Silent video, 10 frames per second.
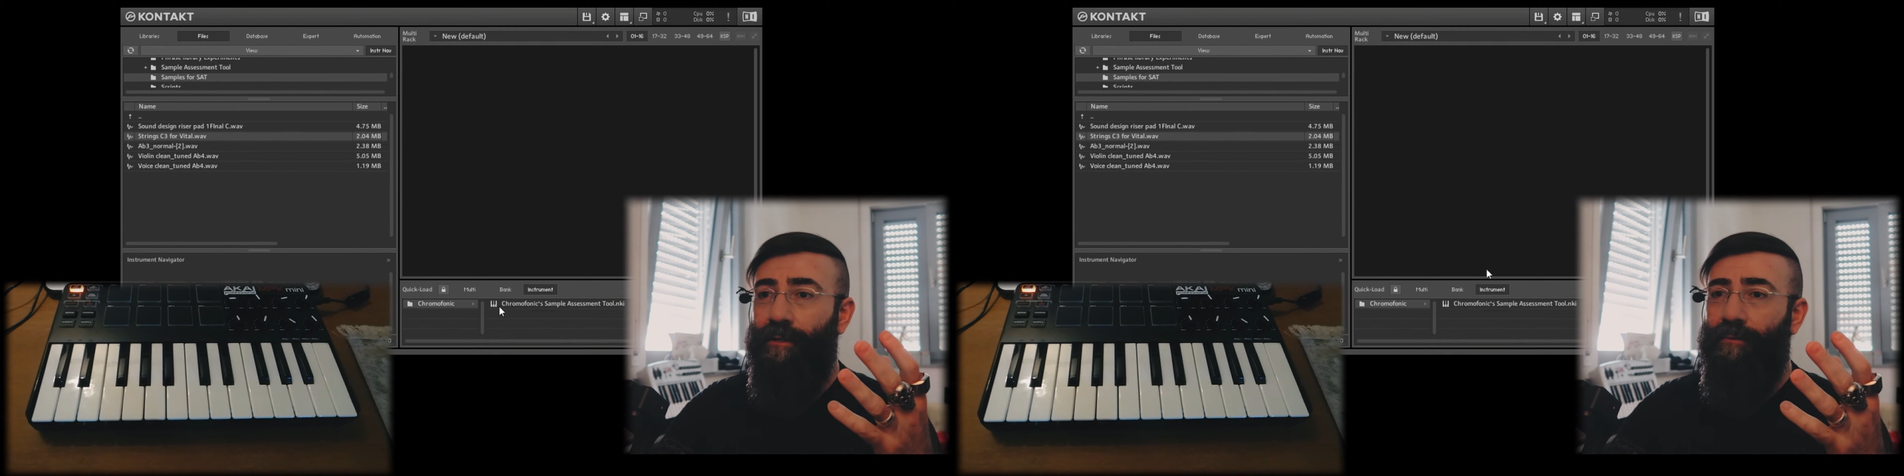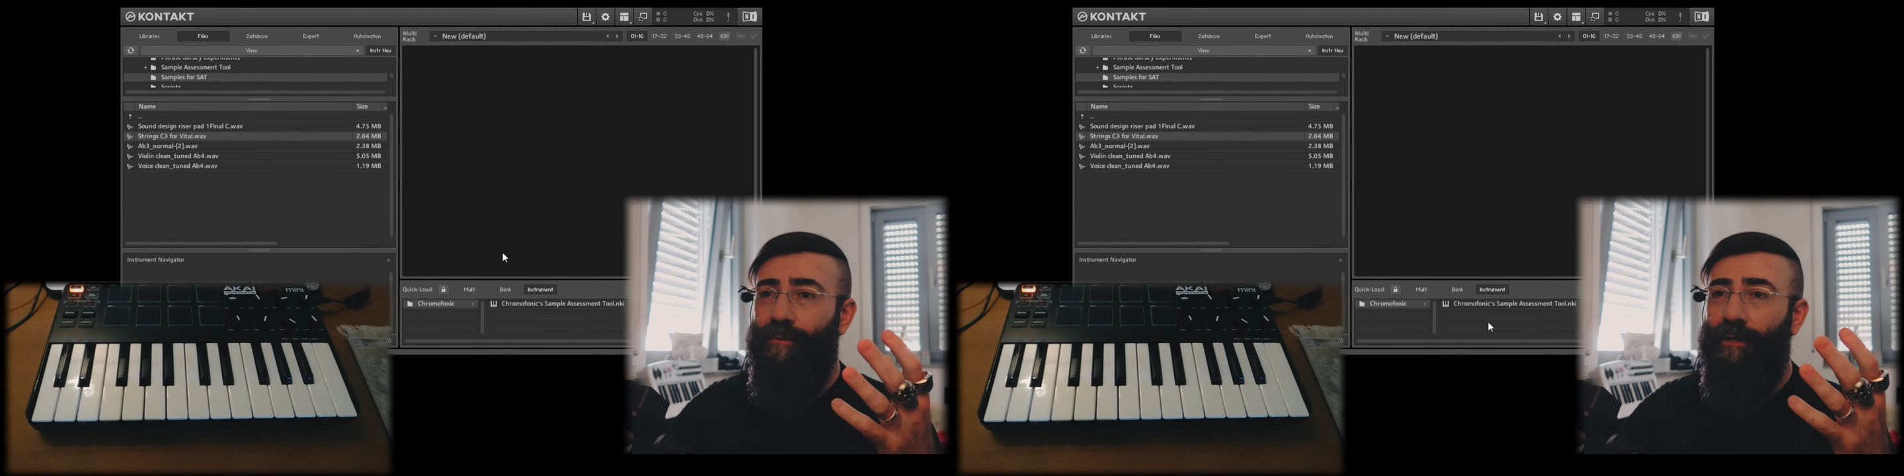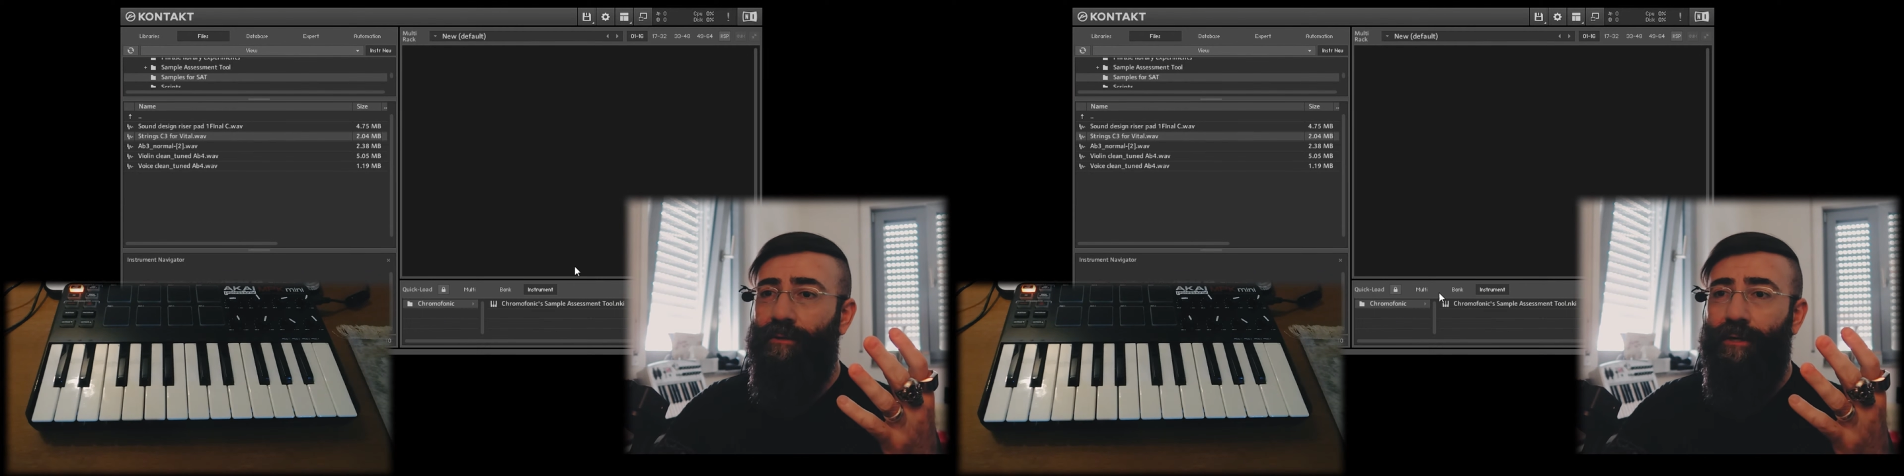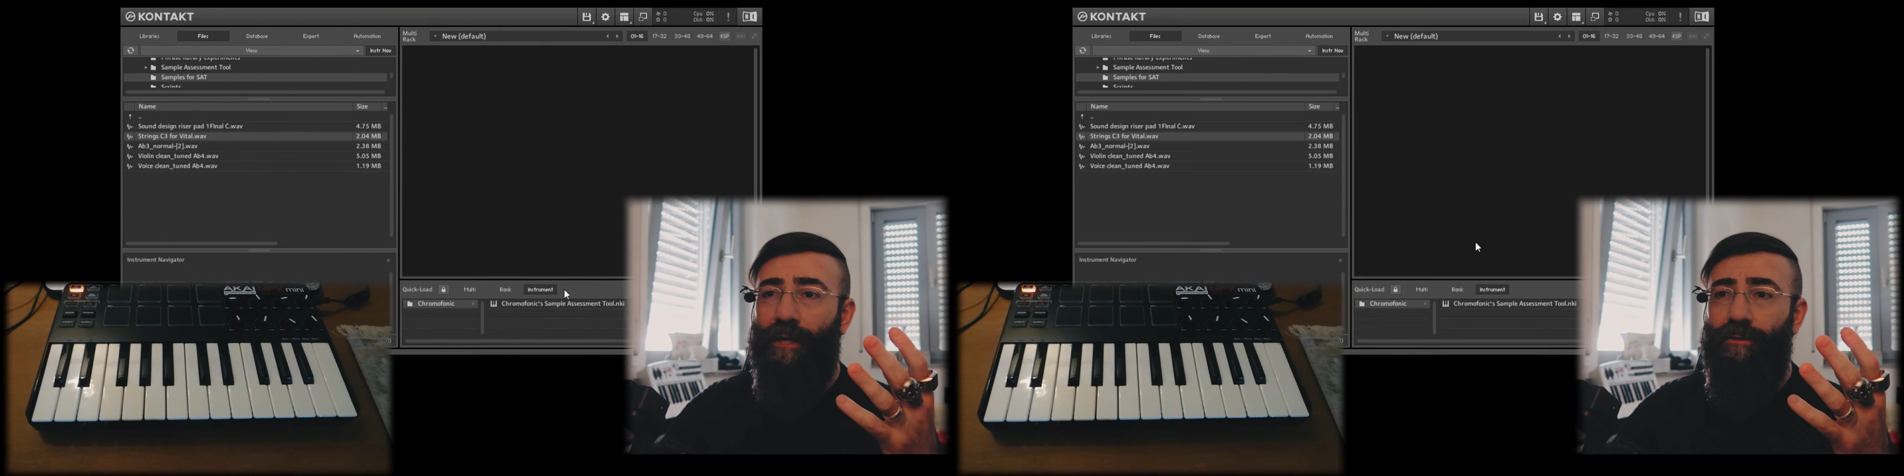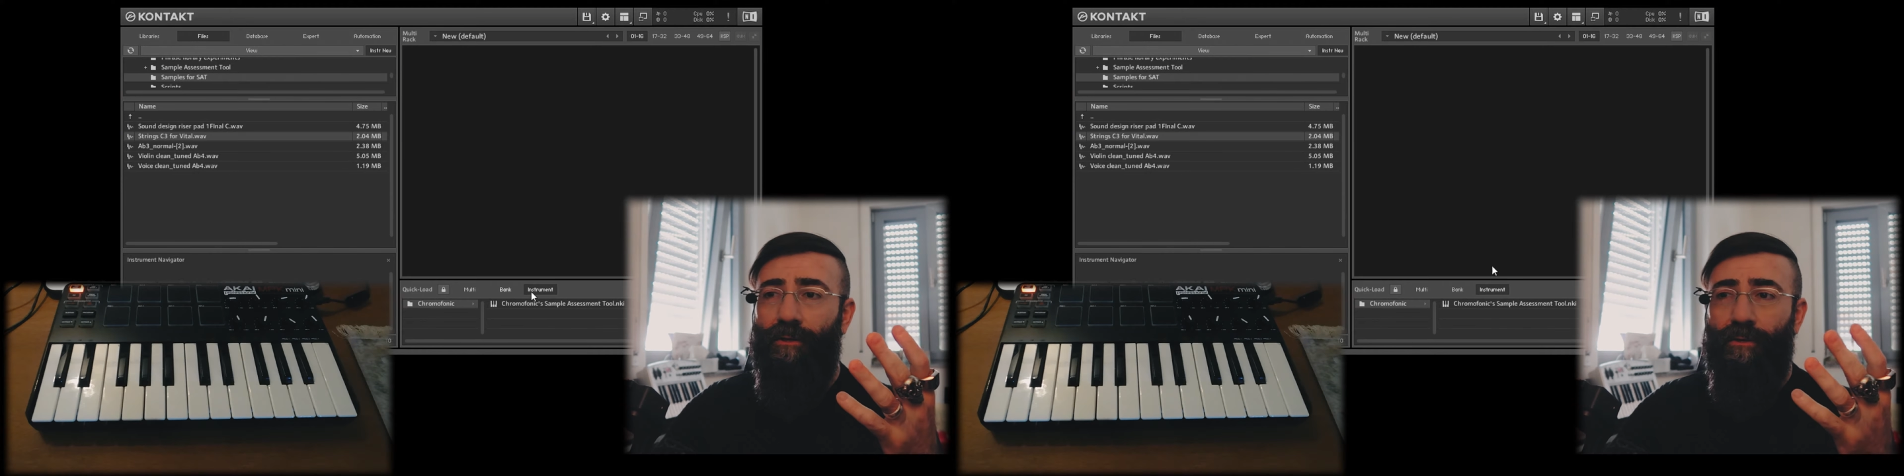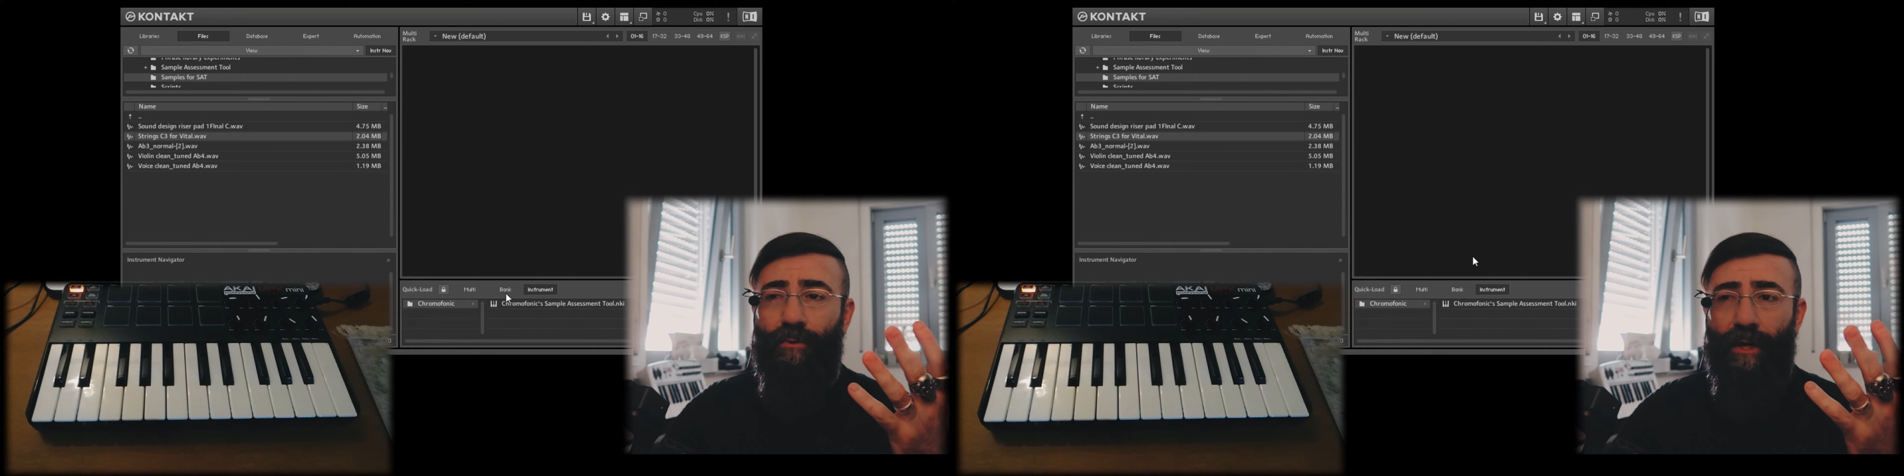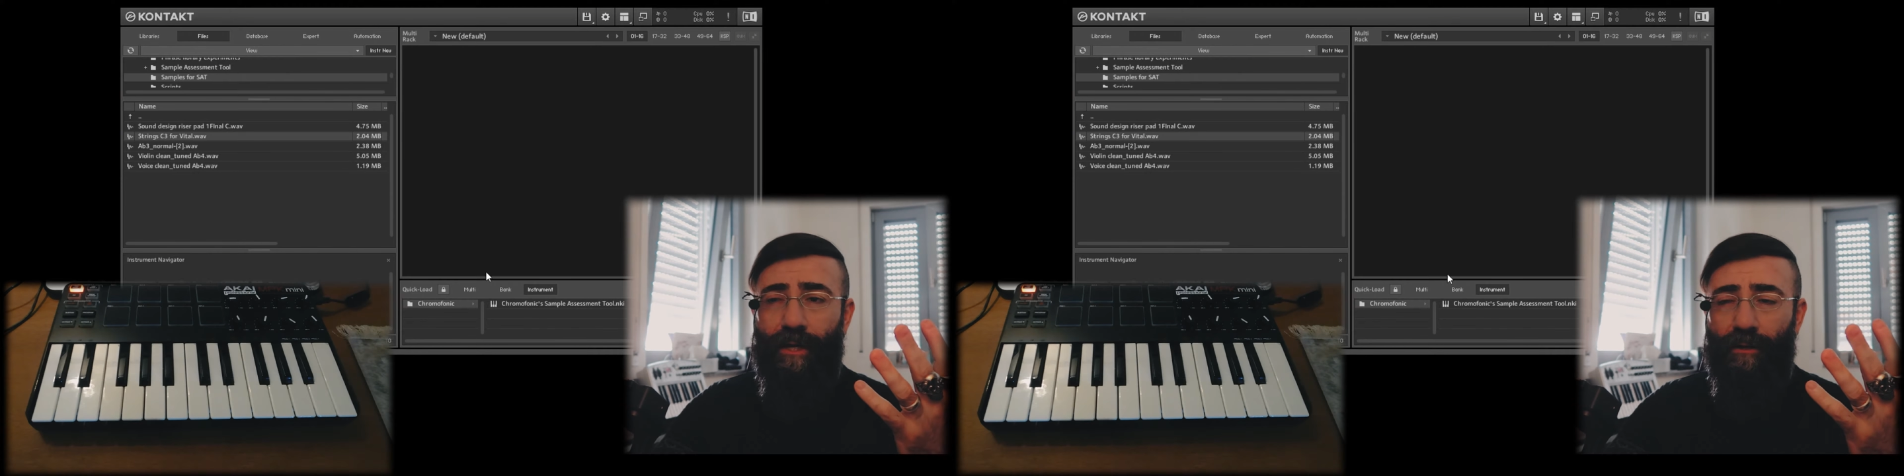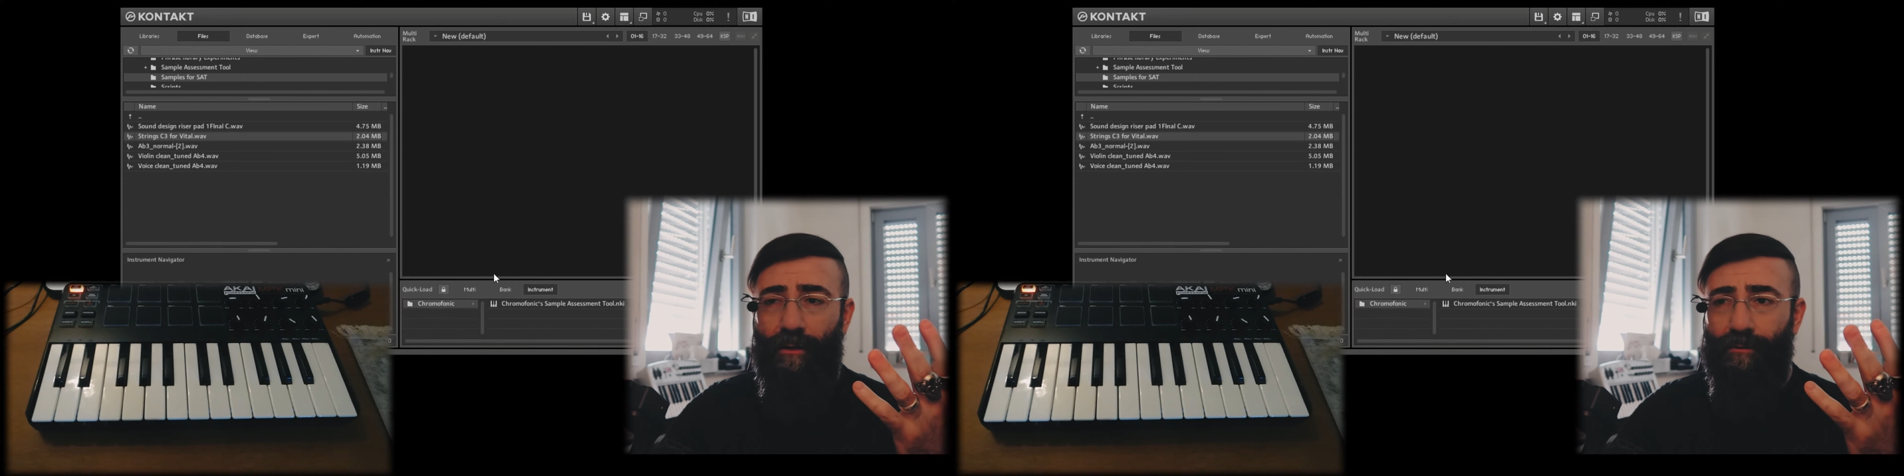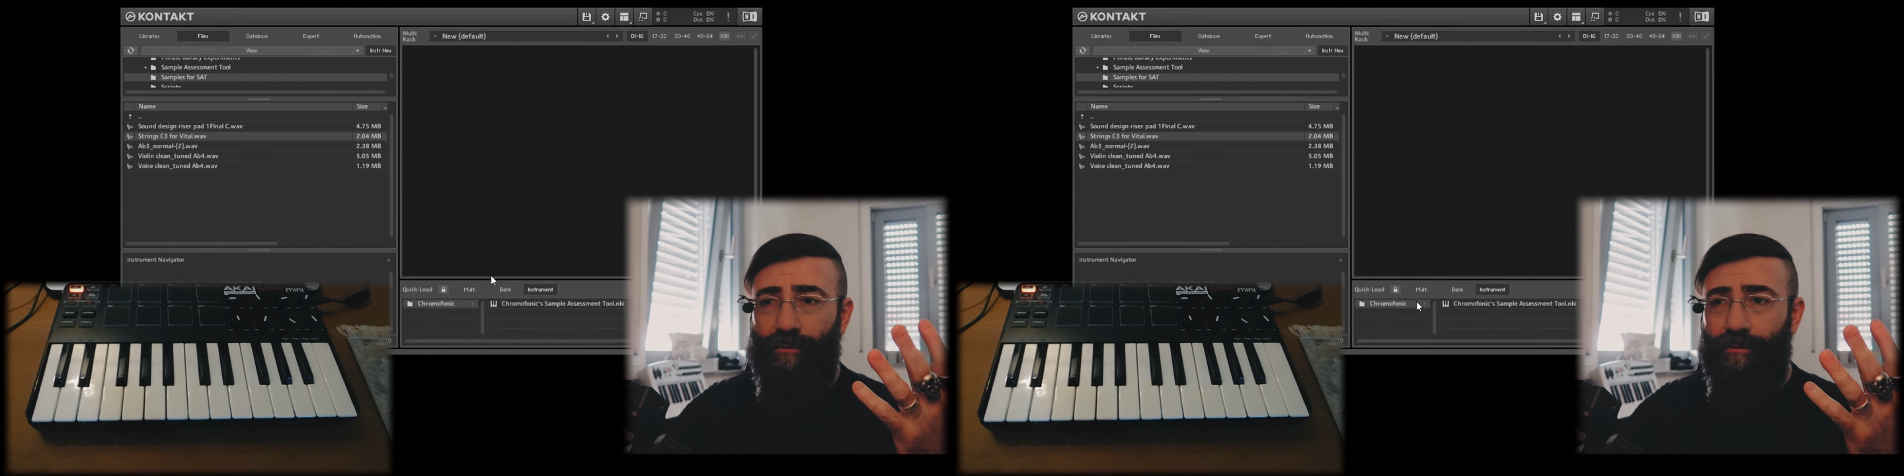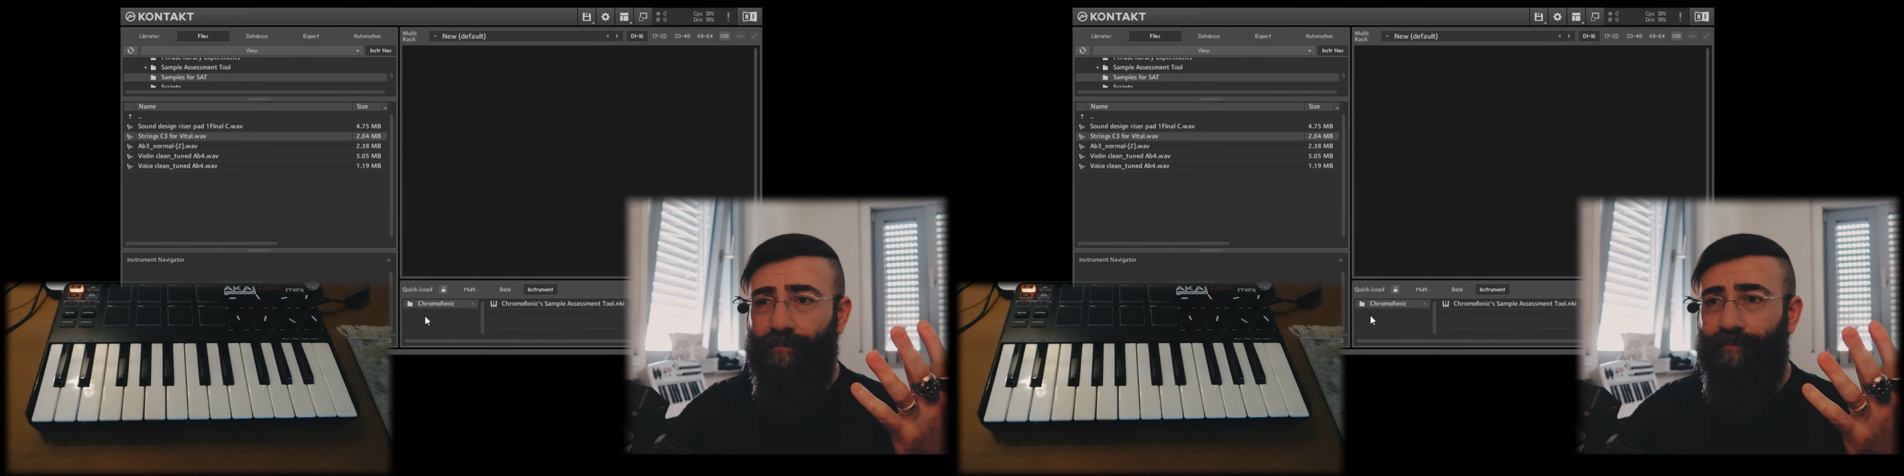where you get your quick load,